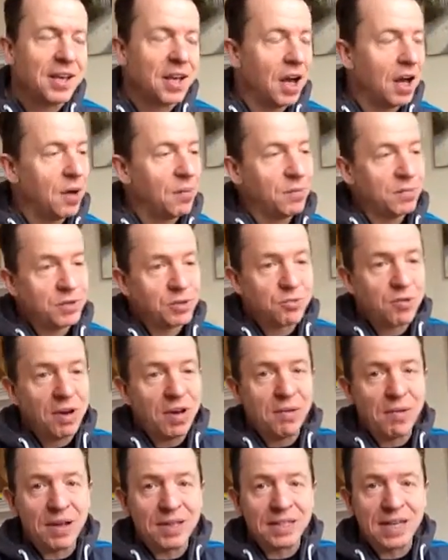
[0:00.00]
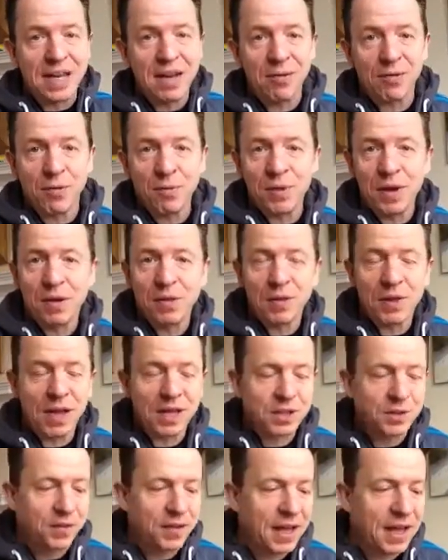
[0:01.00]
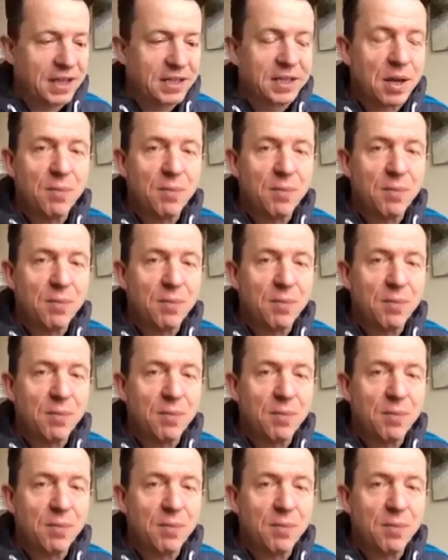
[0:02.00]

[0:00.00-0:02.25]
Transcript: It's really great to hear from you. Thanks for that.